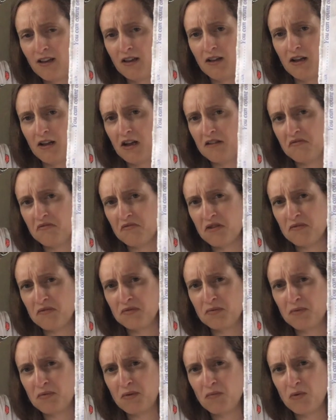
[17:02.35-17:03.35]
I thought that was a
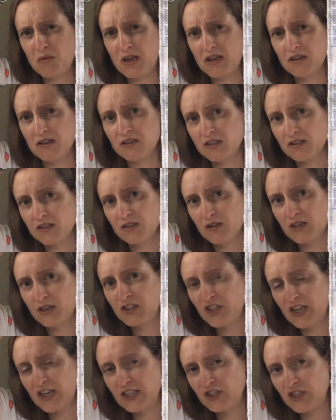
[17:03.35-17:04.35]
bit weird, so I
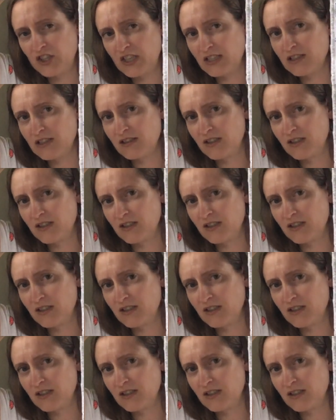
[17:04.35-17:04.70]
changed it